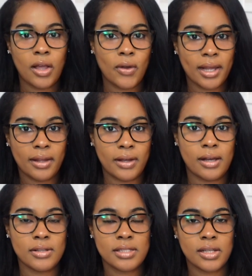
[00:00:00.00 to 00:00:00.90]
Okay
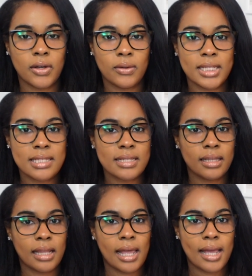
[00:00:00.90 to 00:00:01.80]
y'all, so this is the
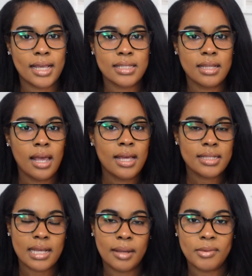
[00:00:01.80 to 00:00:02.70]
last
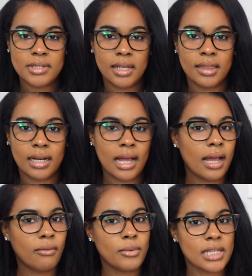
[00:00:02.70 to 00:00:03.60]
table set that
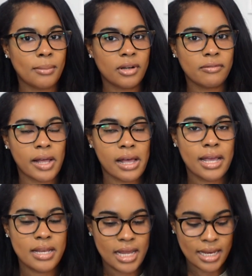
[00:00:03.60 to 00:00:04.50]
I was able to
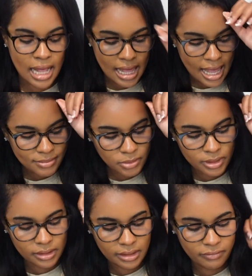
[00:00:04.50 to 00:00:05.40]
find, and I
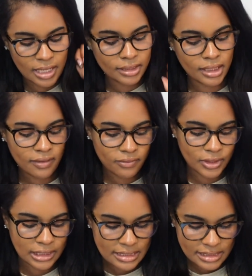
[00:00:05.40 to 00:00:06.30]
absolutely love it. I love
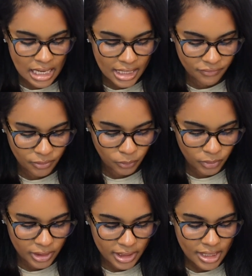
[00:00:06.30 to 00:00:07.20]
the design of the
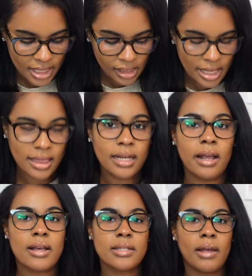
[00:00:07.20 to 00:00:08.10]
wood, and then it
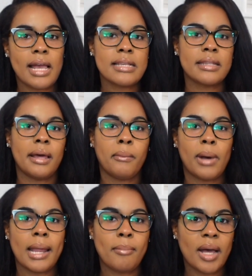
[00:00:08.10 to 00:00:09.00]
also has that
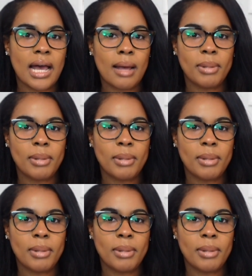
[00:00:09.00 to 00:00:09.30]
white pop.